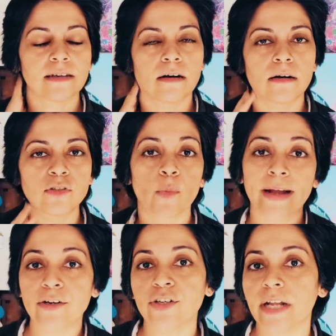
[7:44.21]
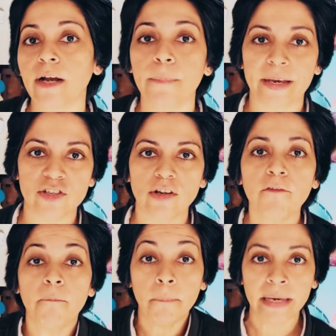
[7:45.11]
so why don't you take a picture
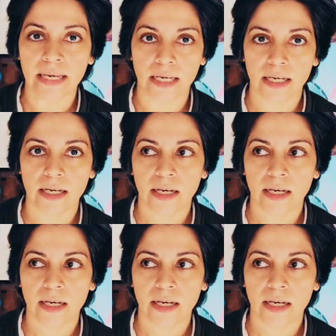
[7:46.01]
of me?